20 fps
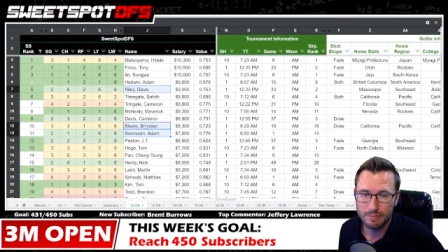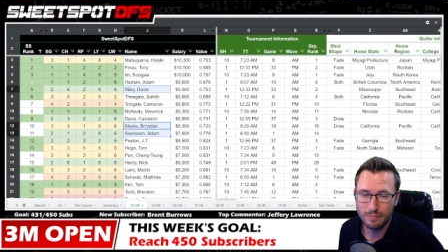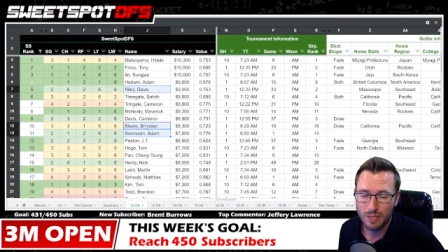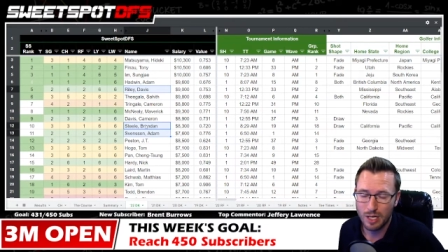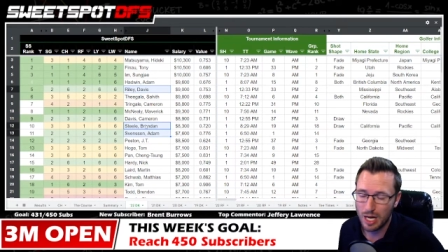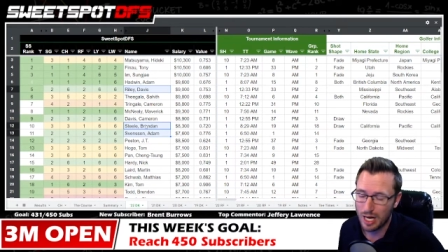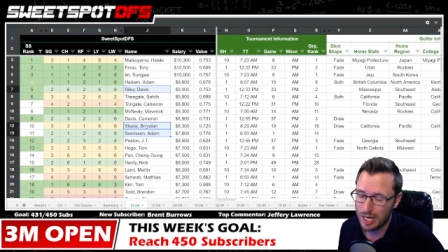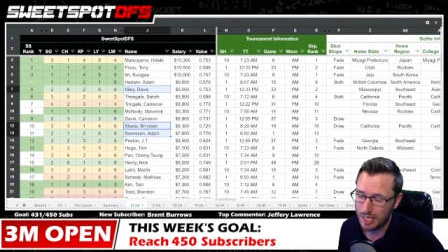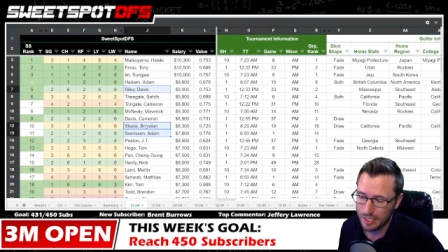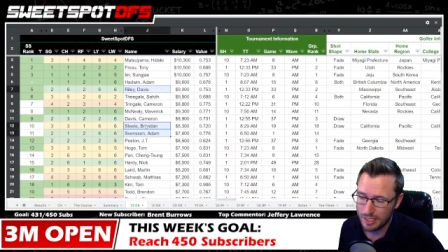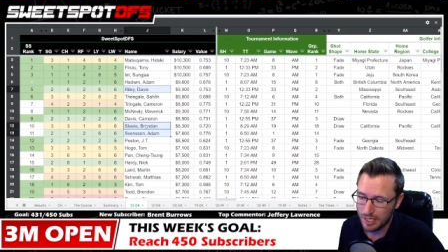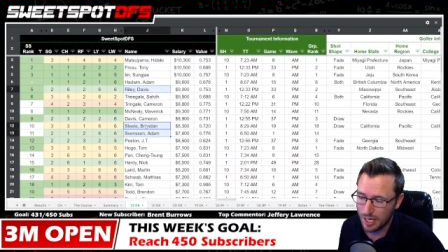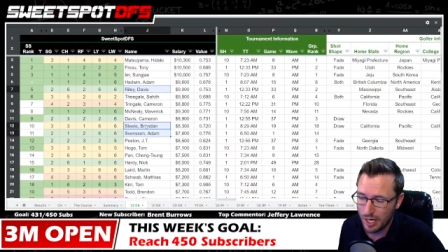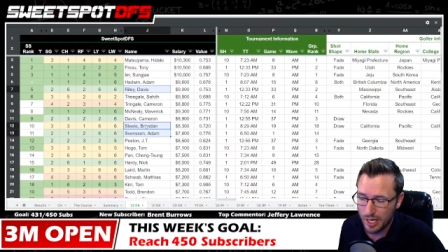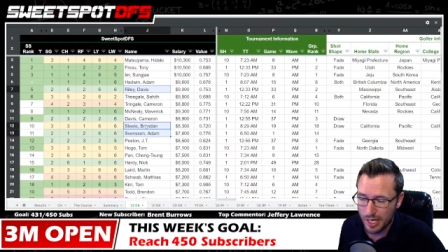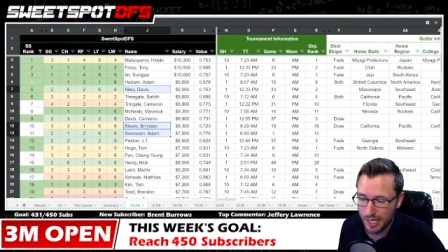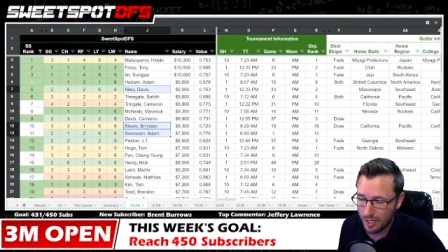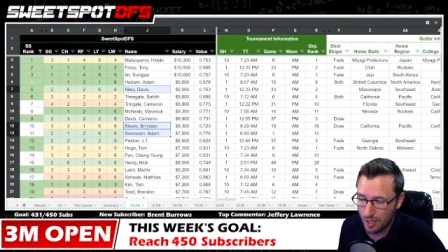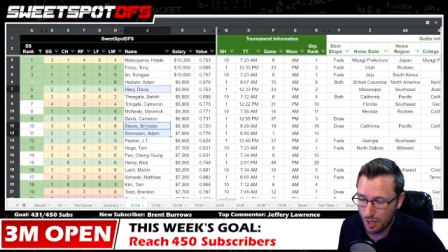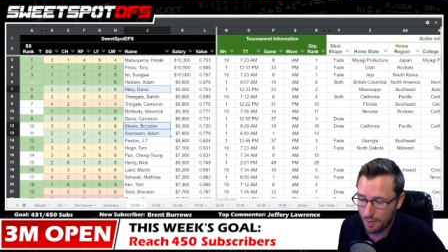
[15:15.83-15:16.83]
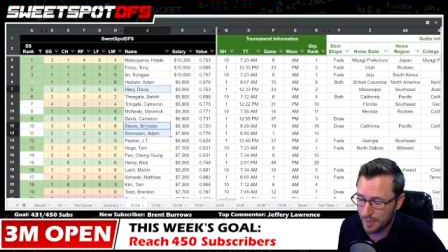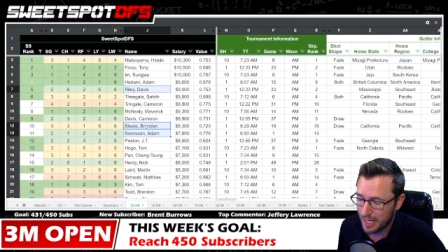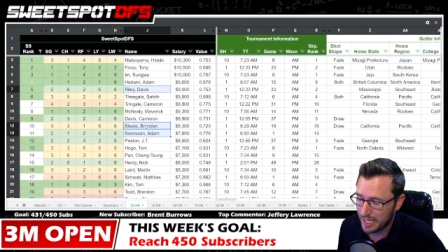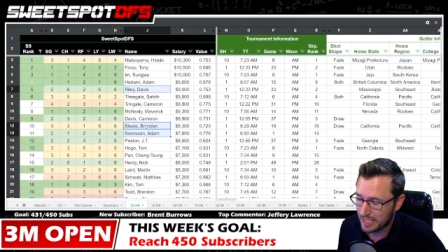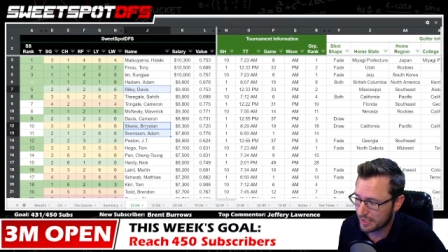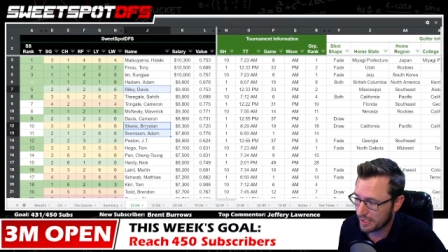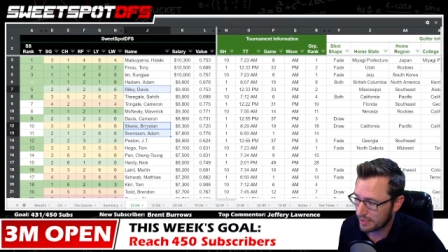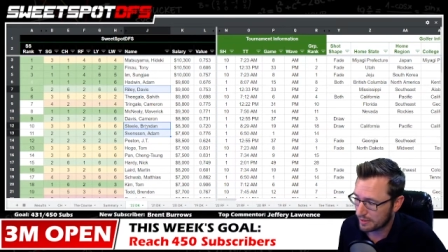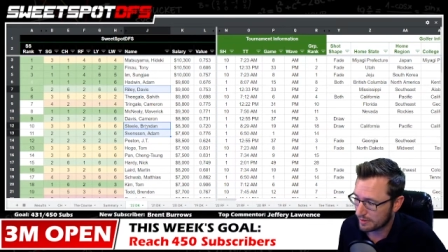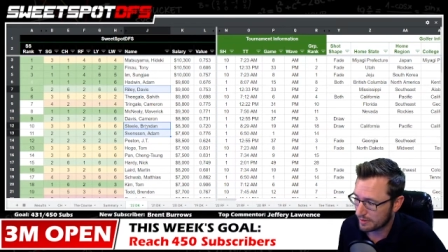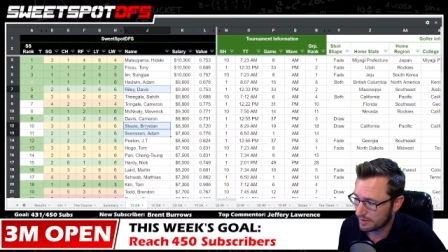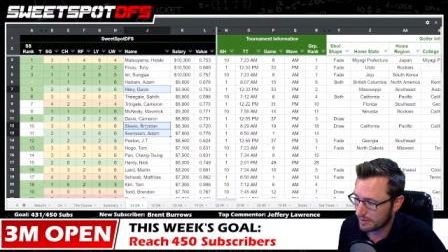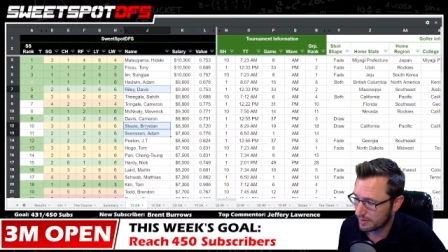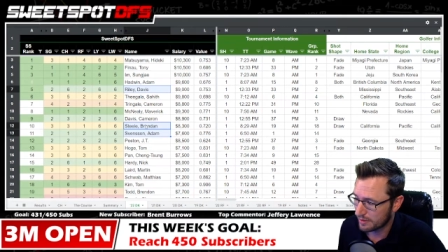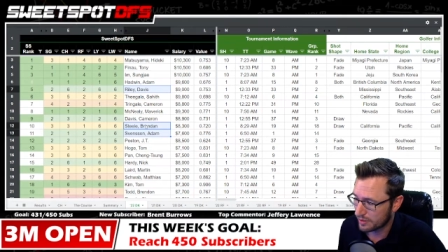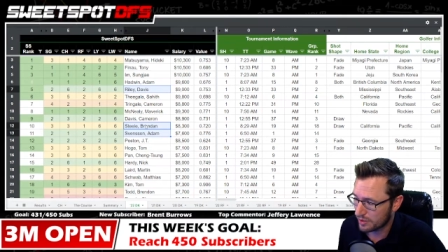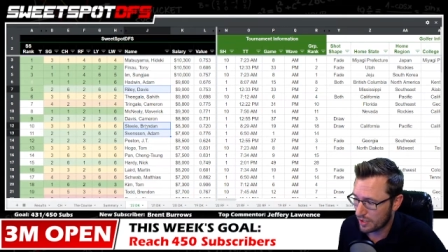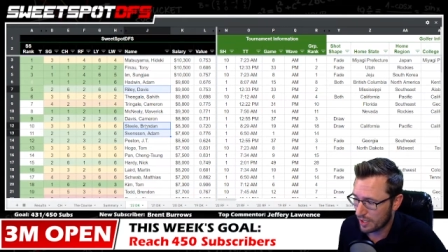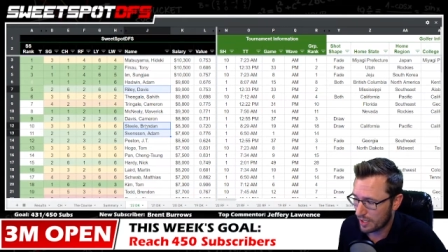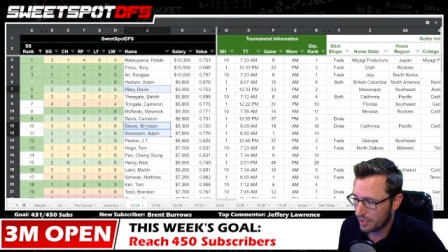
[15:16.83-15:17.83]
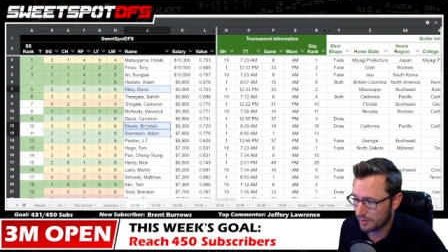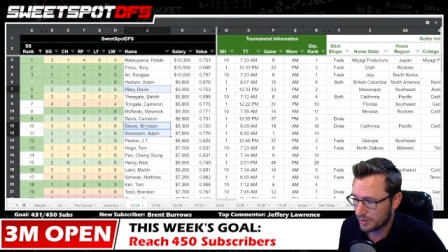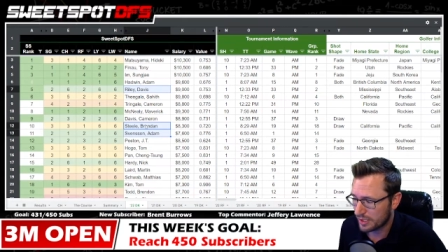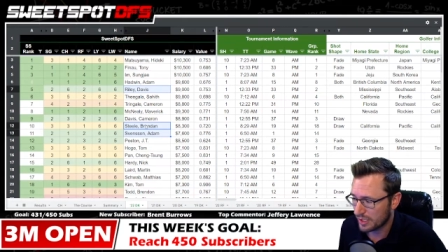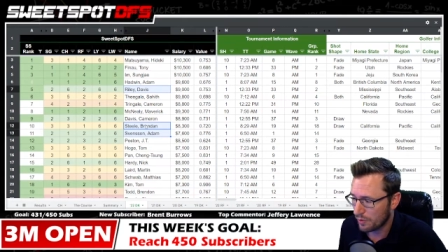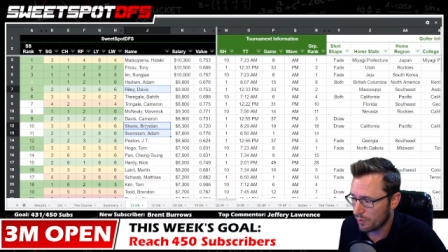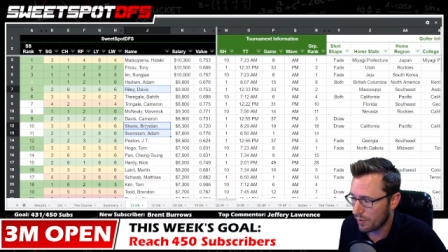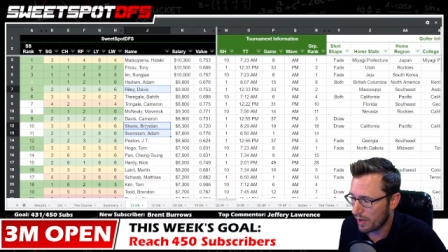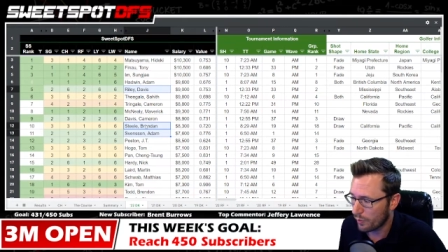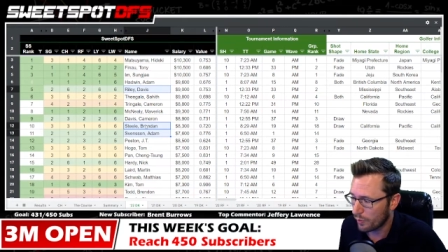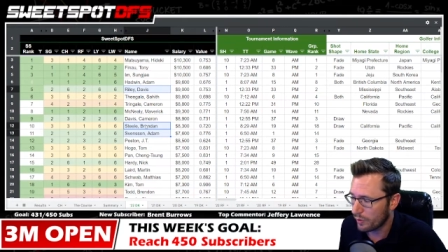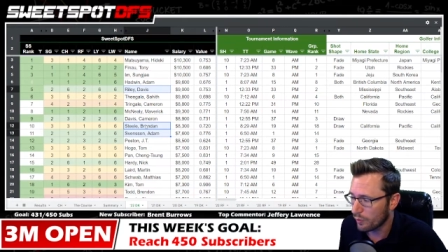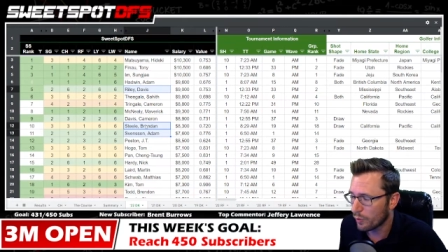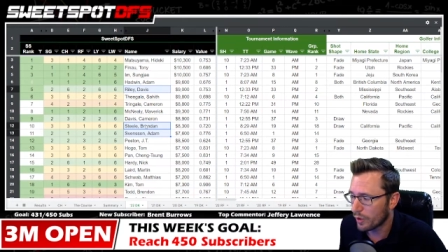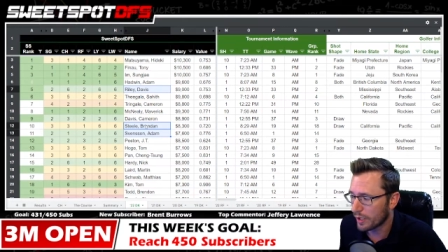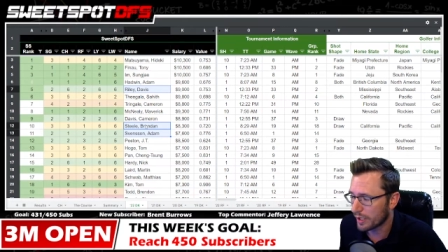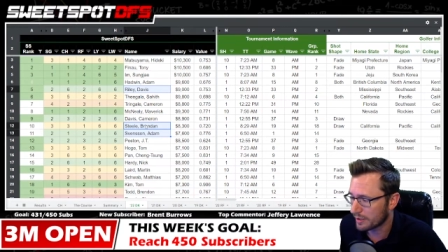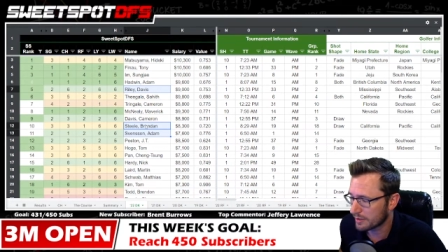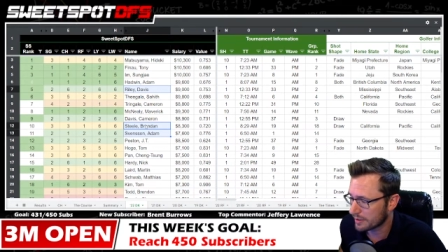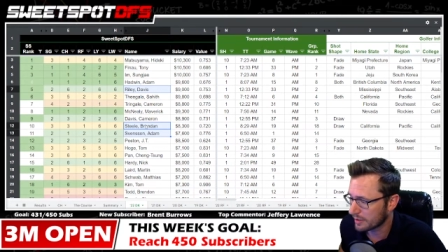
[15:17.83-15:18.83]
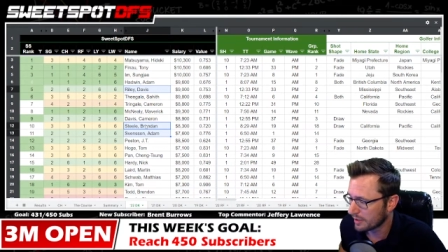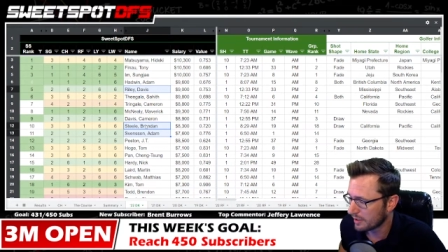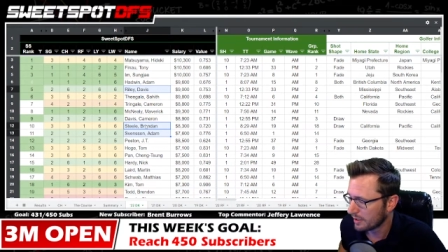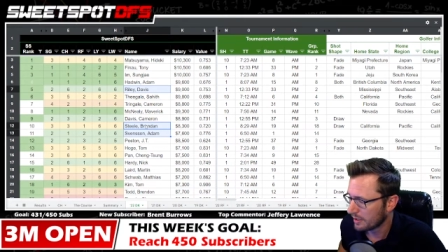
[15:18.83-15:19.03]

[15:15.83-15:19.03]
I, it, it all makes sense. So I don't see why we wouldn't.